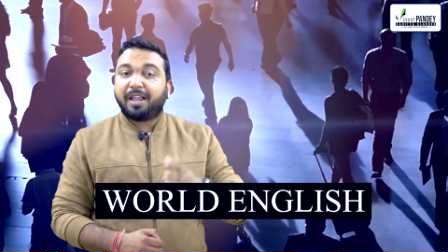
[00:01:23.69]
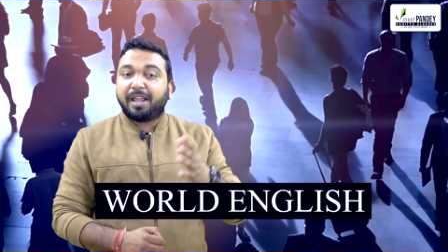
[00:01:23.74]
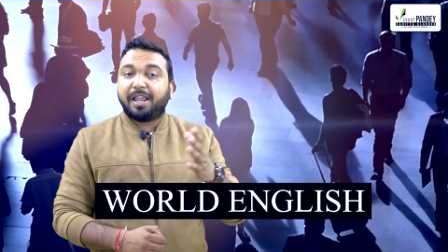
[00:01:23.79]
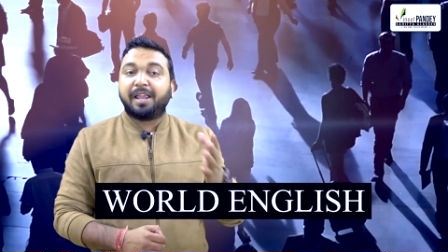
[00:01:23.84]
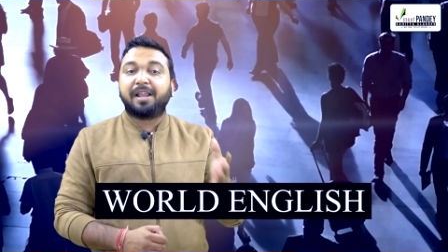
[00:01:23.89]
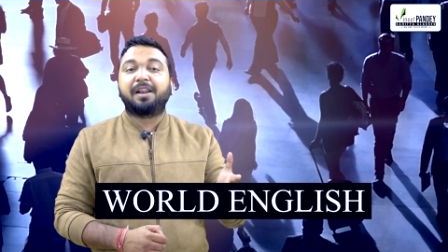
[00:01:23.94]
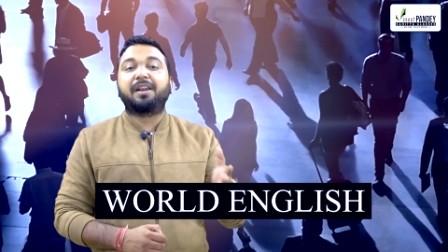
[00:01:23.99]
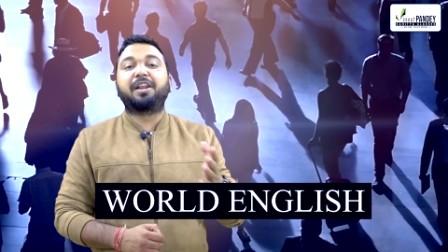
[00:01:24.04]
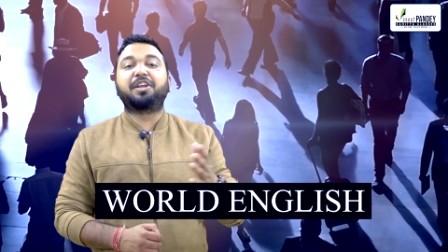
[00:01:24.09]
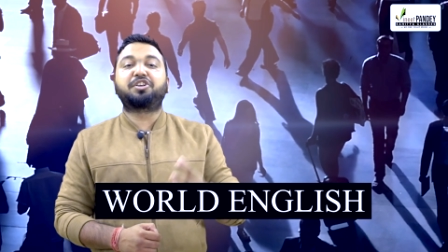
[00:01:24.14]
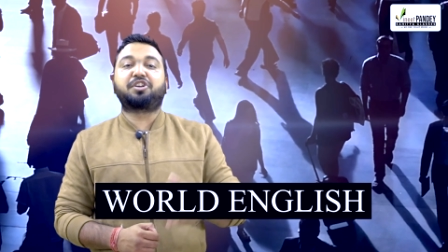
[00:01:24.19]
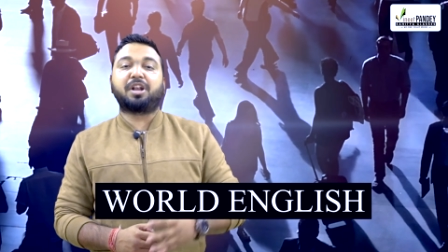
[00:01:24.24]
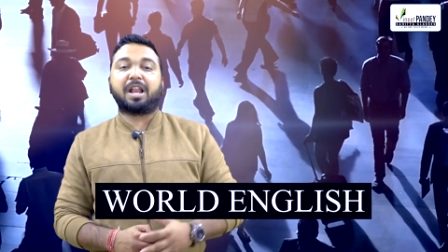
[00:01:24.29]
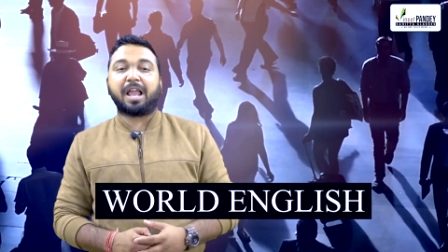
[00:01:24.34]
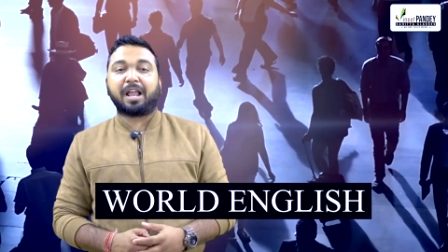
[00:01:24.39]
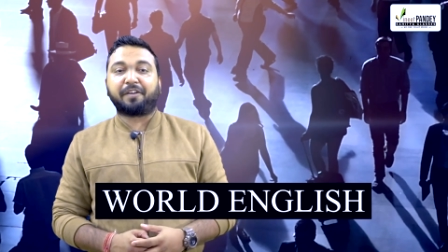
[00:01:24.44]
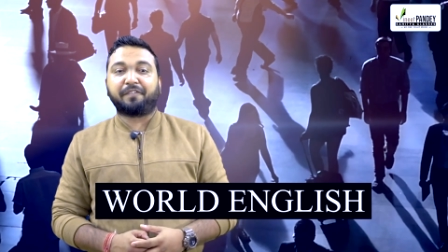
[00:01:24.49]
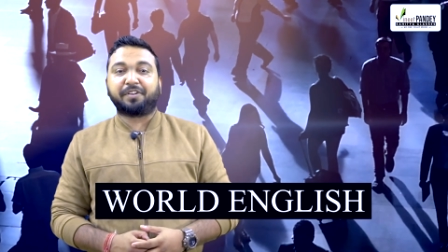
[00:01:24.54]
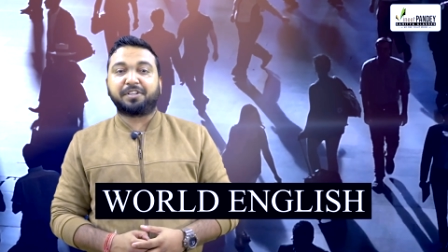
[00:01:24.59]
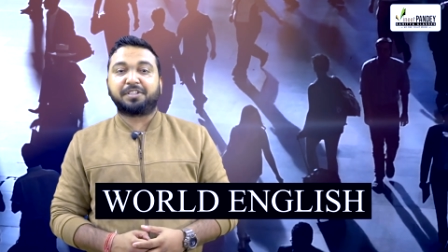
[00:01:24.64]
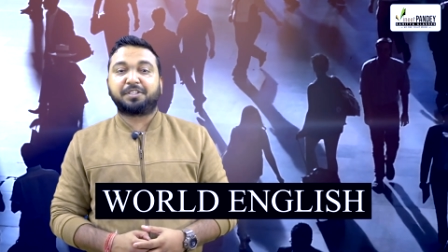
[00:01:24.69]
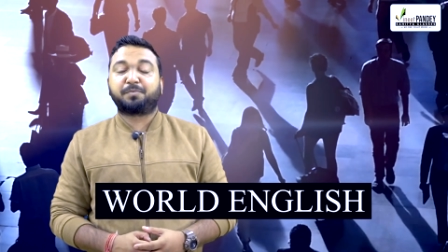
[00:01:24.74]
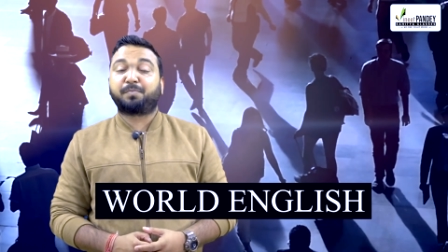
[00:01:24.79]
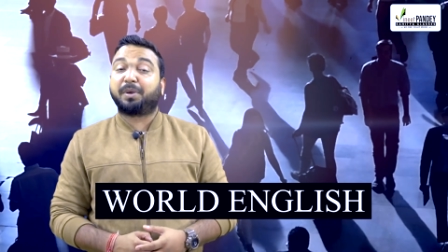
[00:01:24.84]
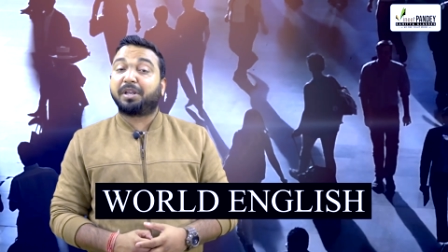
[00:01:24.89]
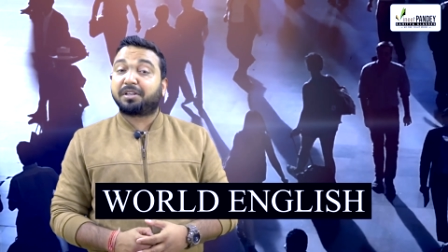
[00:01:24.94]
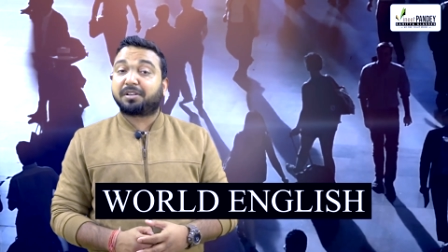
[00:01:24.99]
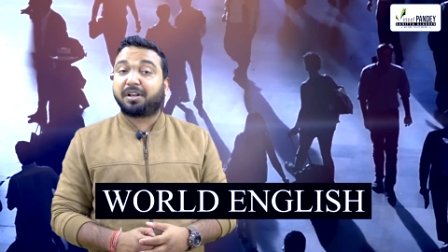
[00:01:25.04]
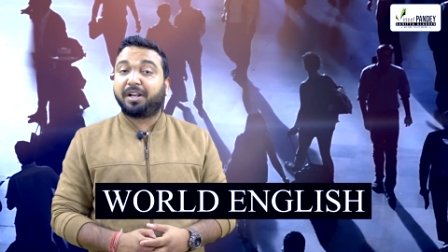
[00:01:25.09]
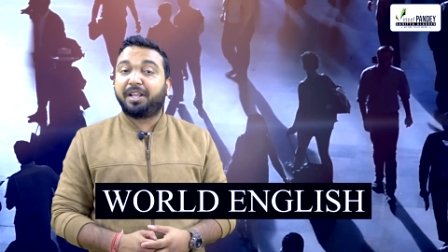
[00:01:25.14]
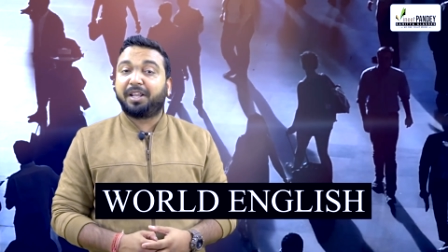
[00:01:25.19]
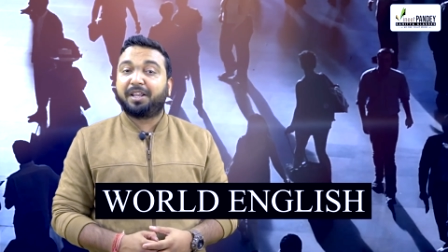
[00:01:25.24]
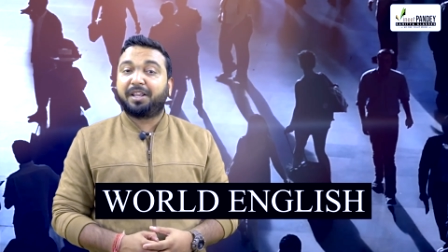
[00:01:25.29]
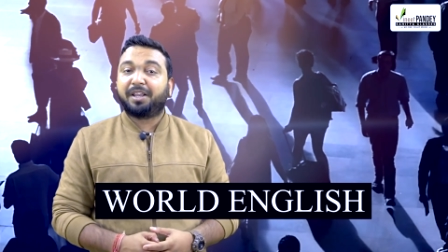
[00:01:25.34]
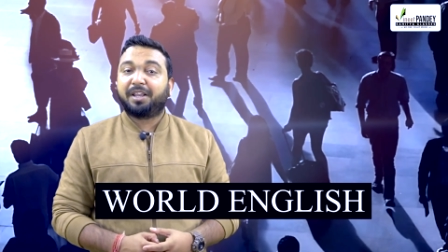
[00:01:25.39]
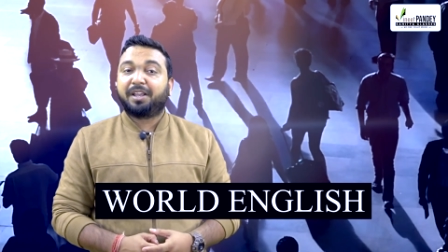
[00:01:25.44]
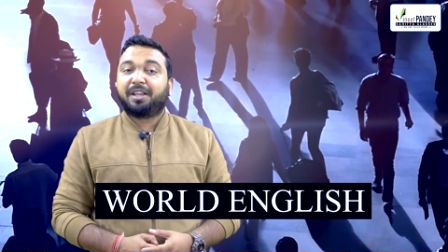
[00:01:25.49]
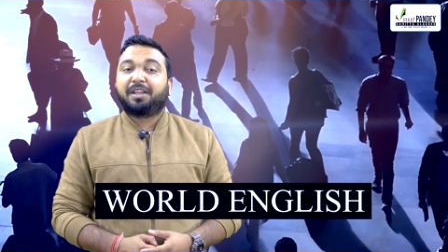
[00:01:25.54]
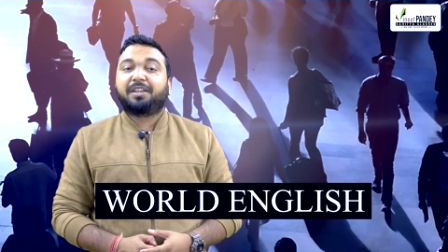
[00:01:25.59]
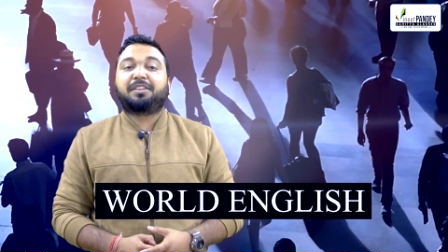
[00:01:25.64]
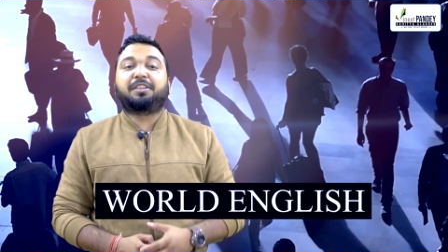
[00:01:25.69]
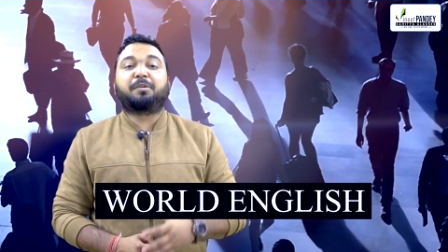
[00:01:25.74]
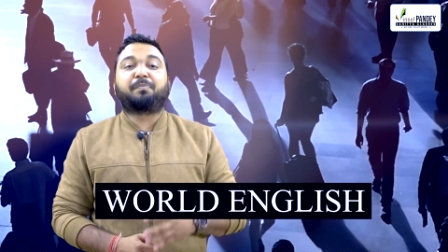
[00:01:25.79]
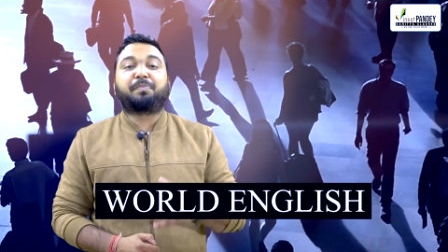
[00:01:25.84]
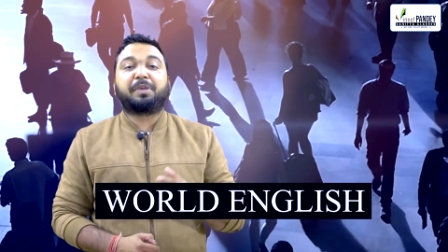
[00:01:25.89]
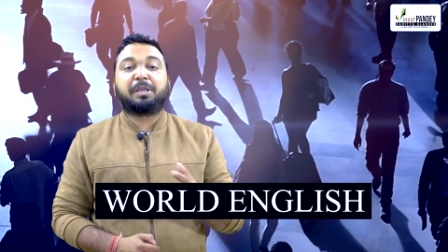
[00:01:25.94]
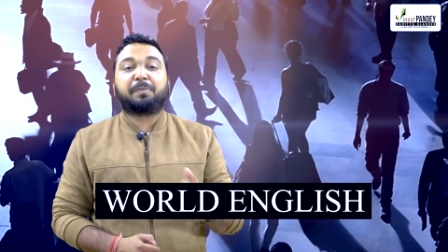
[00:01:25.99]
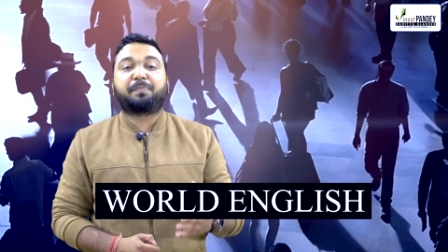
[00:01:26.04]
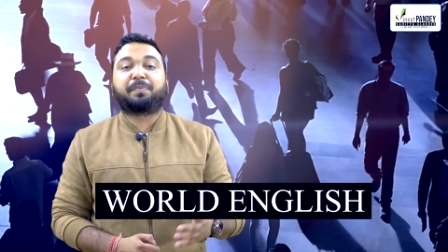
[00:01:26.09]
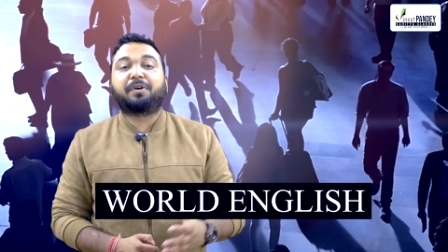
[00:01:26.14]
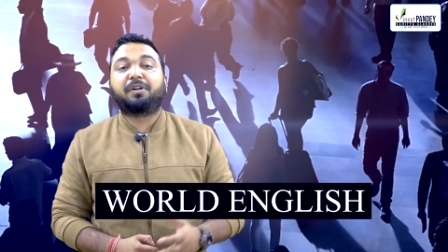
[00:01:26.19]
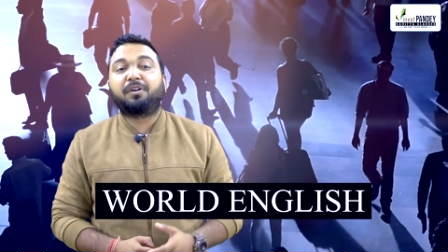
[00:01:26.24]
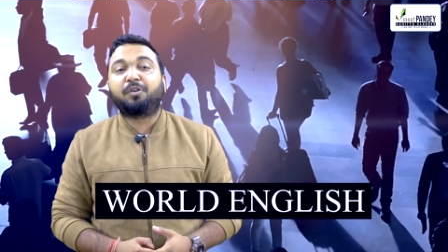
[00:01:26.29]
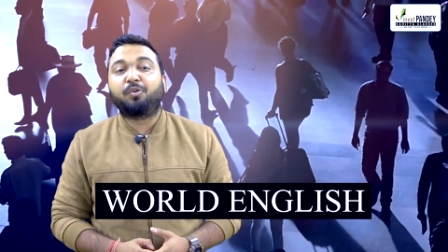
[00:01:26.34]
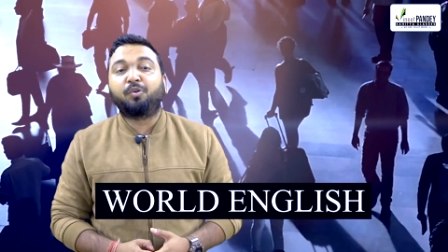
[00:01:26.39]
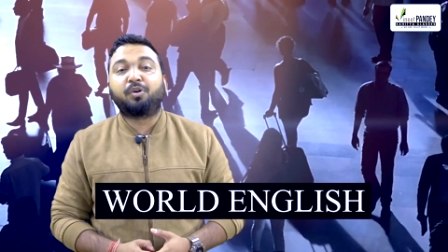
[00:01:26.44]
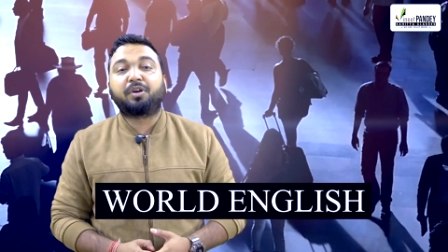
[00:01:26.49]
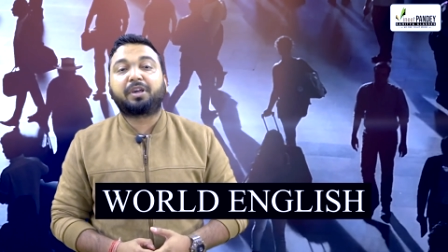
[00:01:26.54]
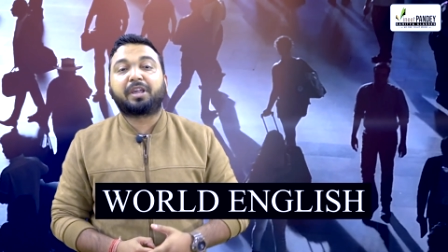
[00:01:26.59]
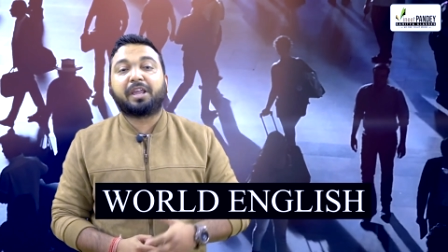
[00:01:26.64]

English language, especially the people who